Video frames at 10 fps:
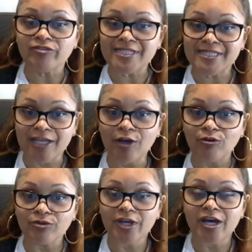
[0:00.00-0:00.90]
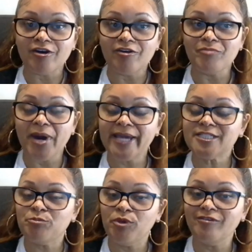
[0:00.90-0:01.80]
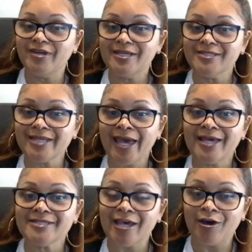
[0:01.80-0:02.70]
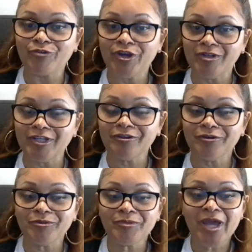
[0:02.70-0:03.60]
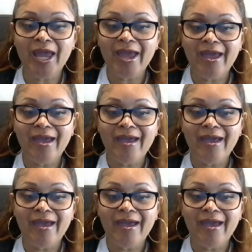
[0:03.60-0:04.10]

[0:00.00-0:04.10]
direct result of my experience as a healthcare leader.